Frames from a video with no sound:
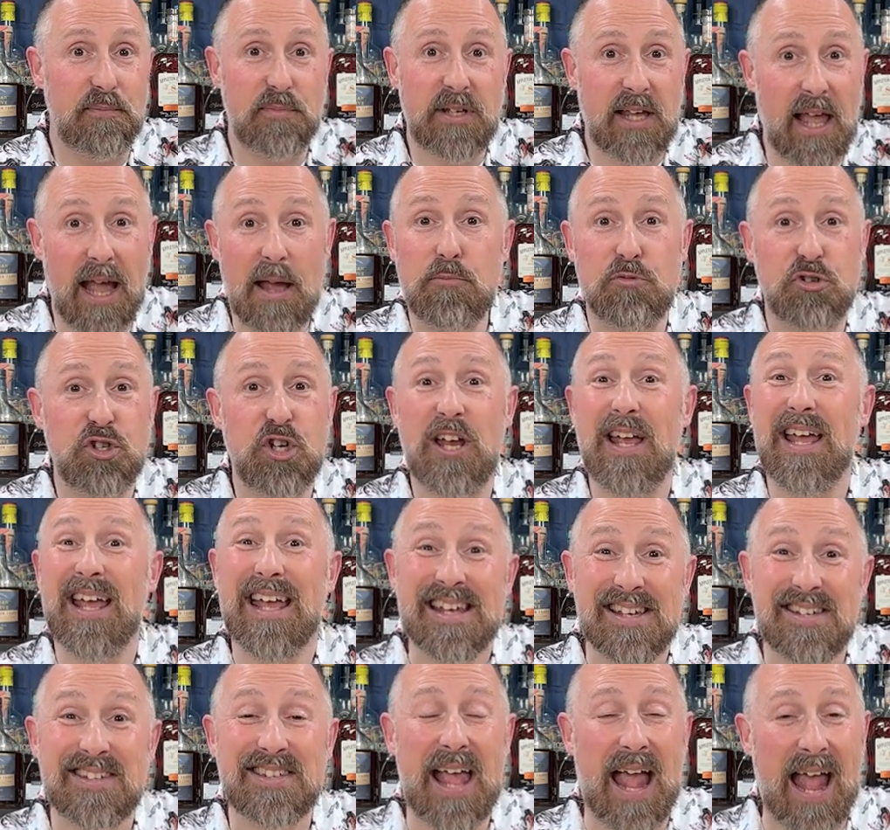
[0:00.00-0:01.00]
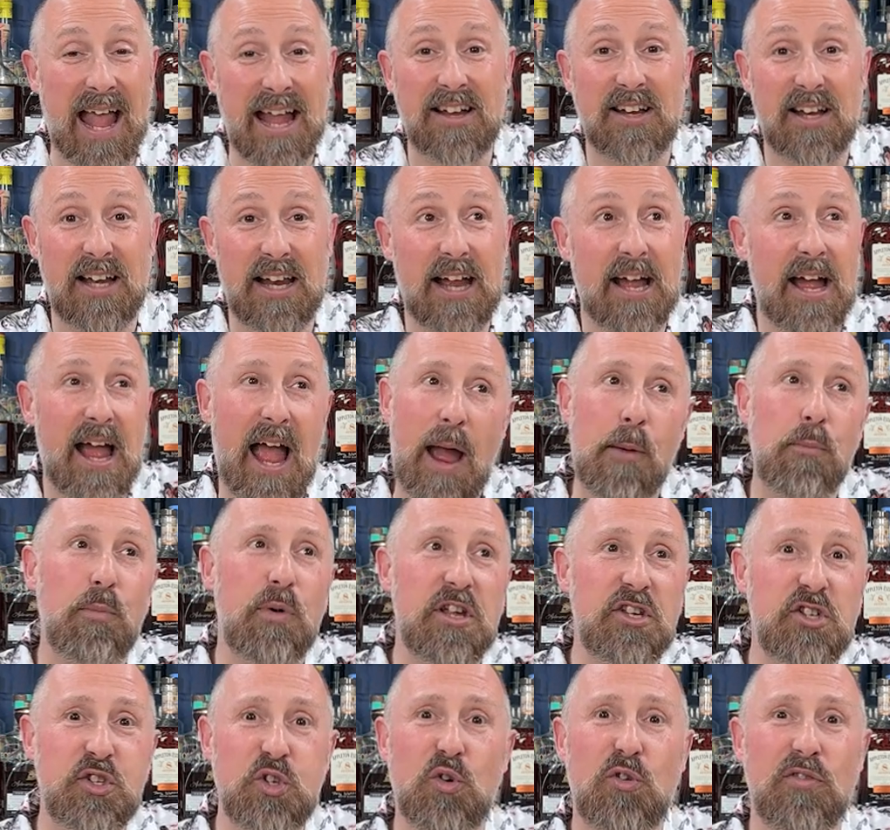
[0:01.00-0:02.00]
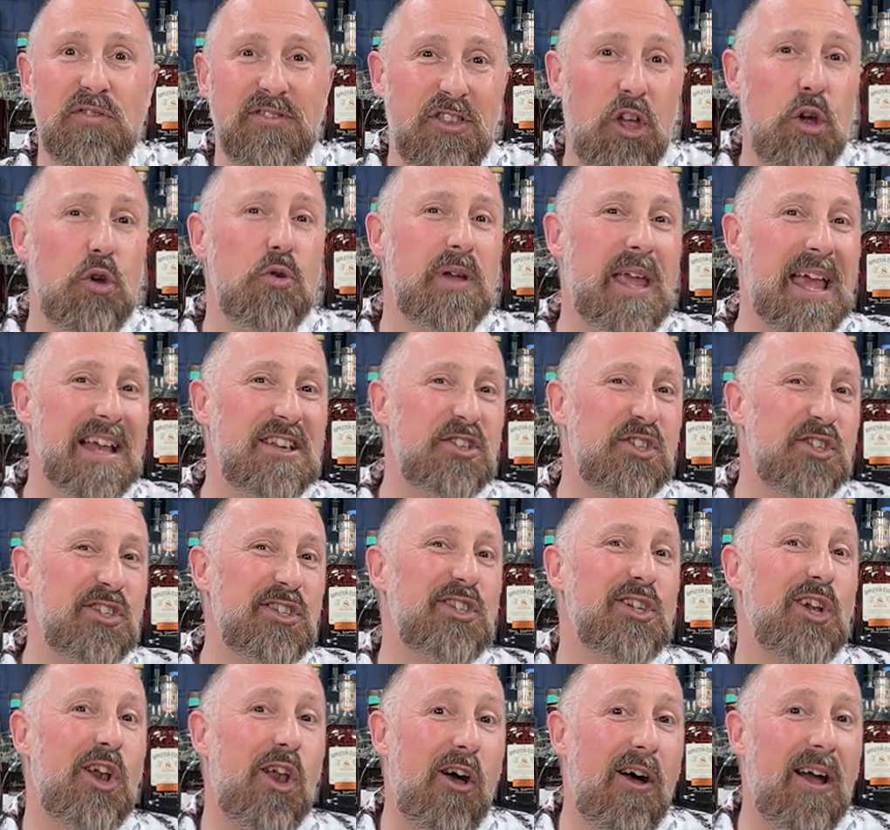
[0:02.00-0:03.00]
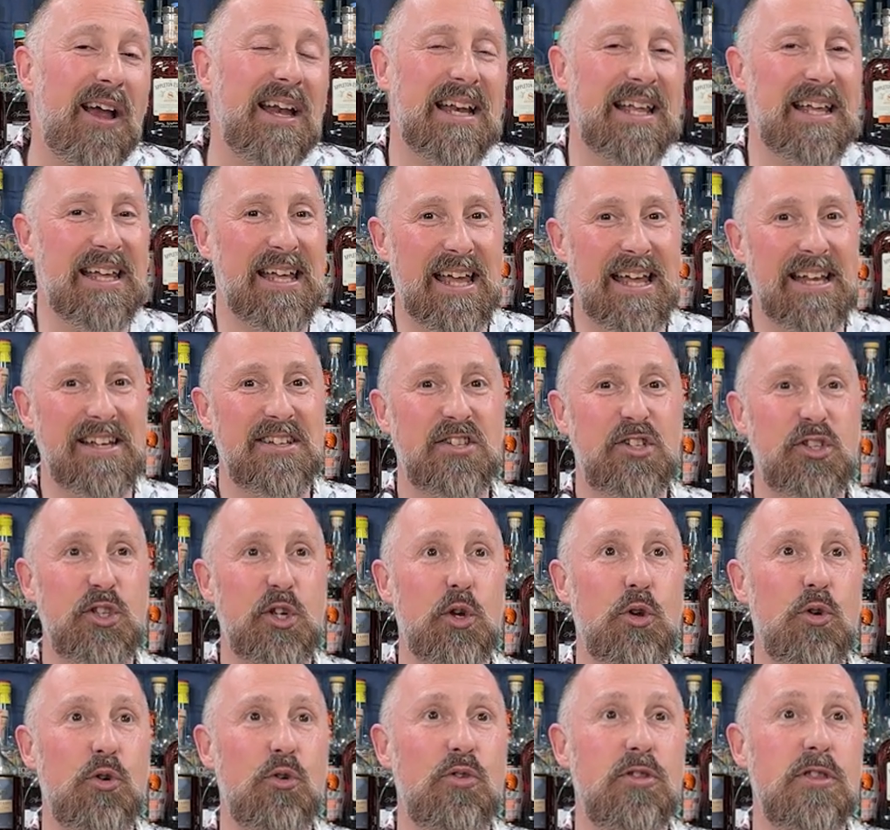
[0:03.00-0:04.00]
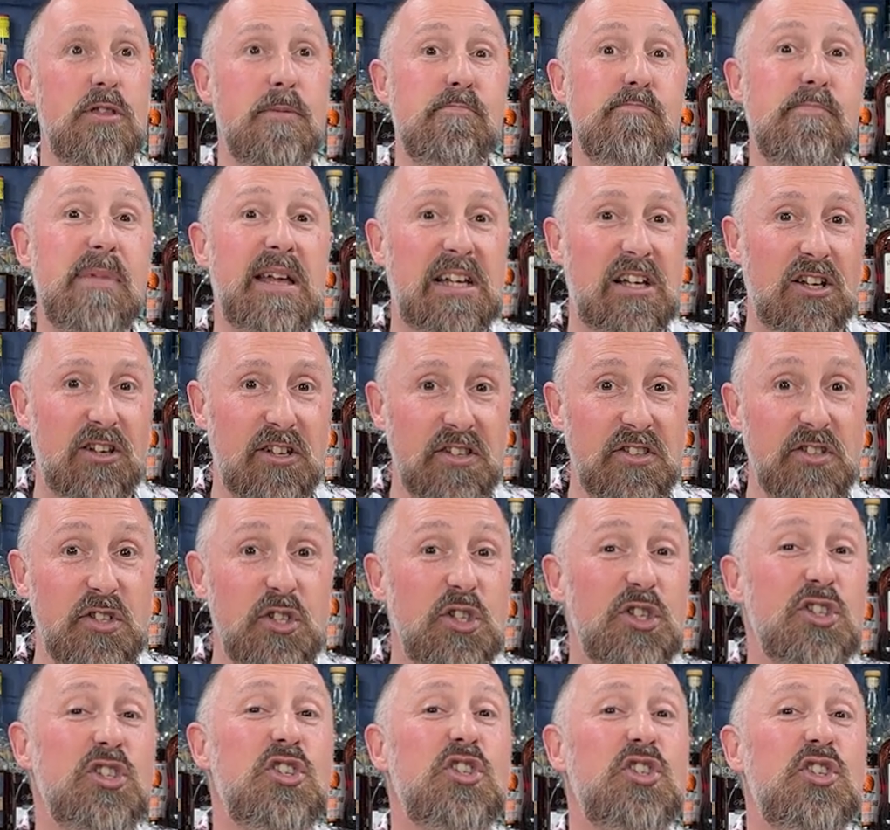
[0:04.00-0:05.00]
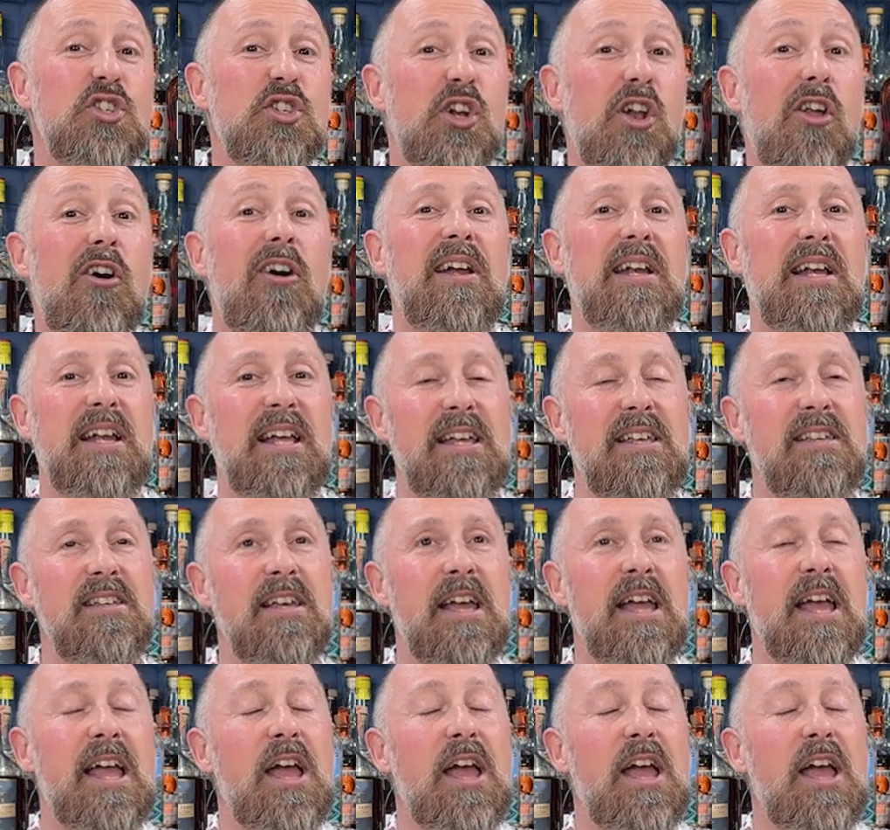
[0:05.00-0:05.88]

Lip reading: Cambridgeshire, East Anglia, and we sort of do get slightly into the Midlands, slightly,